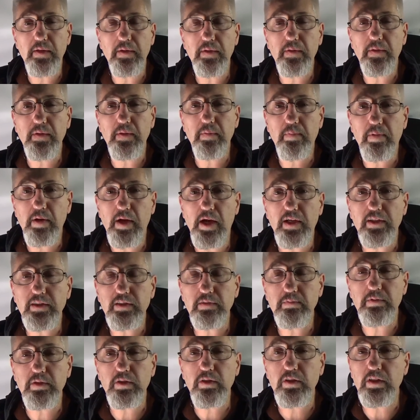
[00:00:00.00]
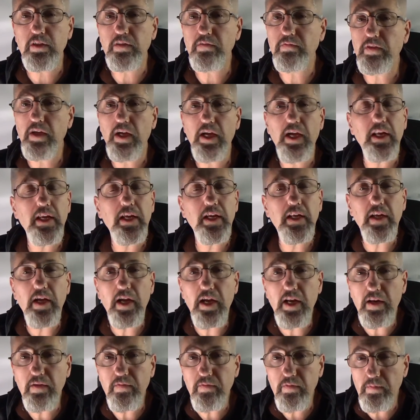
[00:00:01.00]
the possibility of any
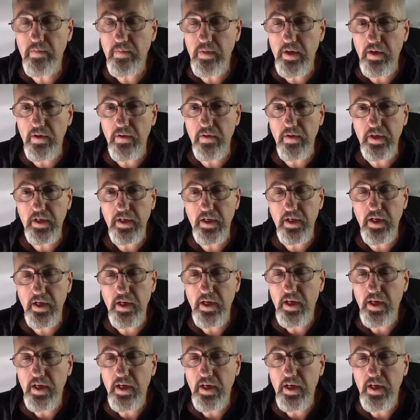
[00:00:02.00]
Native American,